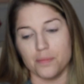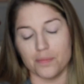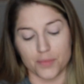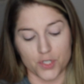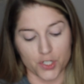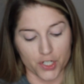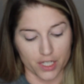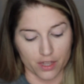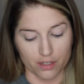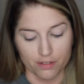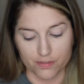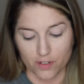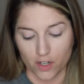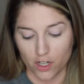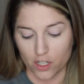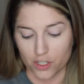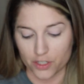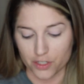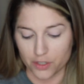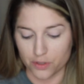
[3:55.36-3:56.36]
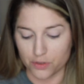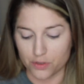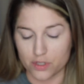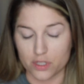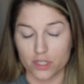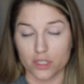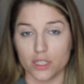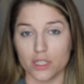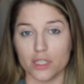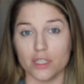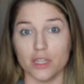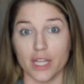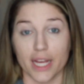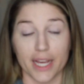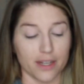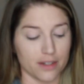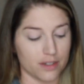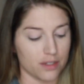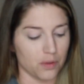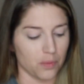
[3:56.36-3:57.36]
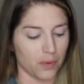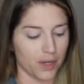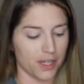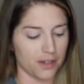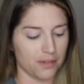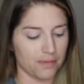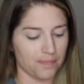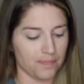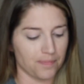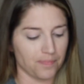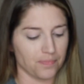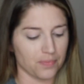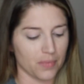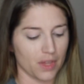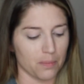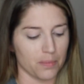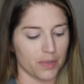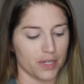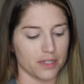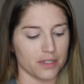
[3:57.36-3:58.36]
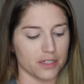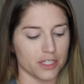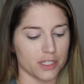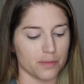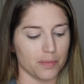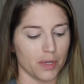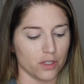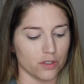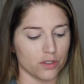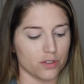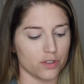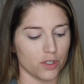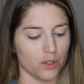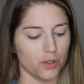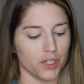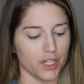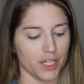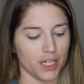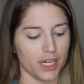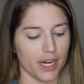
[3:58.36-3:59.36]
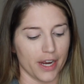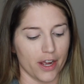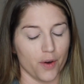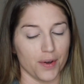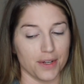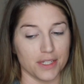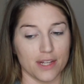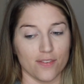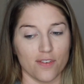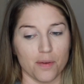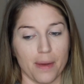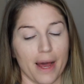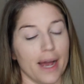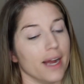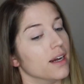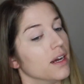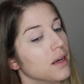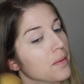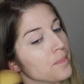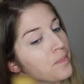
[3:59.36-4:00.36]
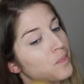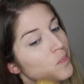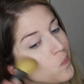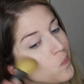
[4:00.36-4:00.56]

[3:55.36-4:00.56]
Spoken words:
During the fall I use the light one, but it just smells so good. I always have a backup.